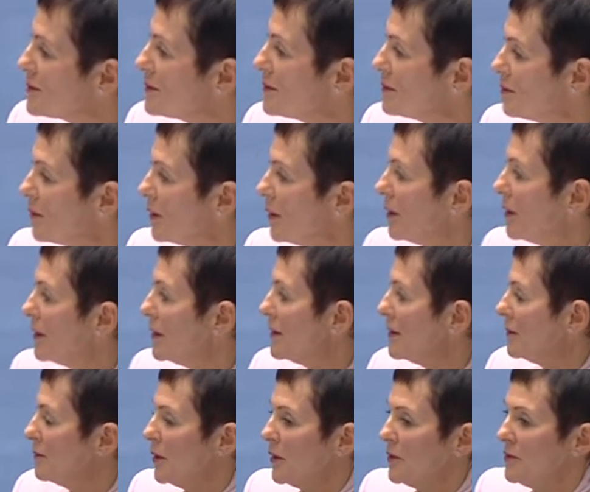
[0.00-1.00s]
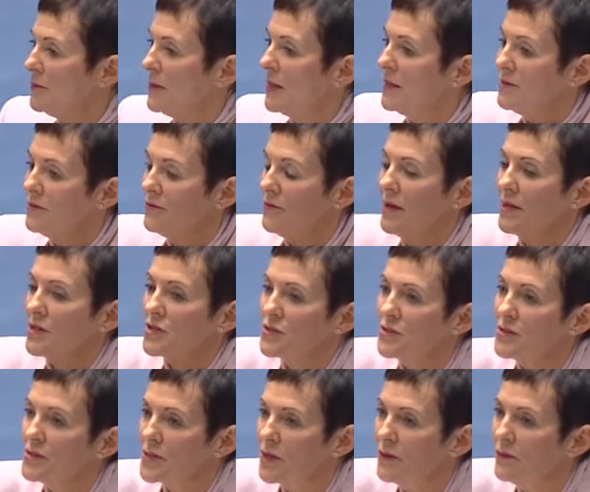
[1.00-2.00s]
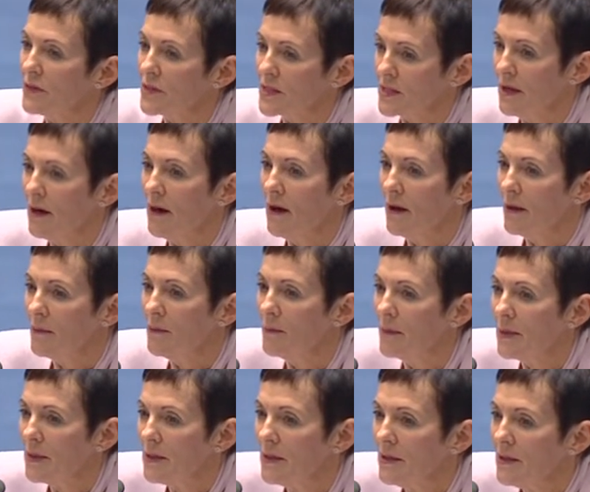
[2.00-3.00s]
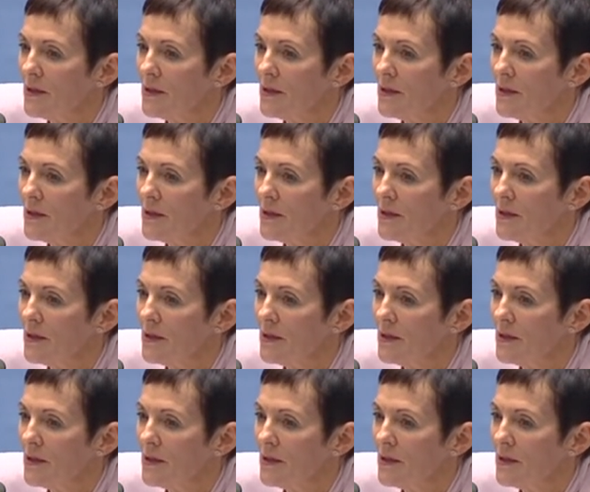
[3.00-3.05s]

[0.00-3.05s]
by the manufacturers over time.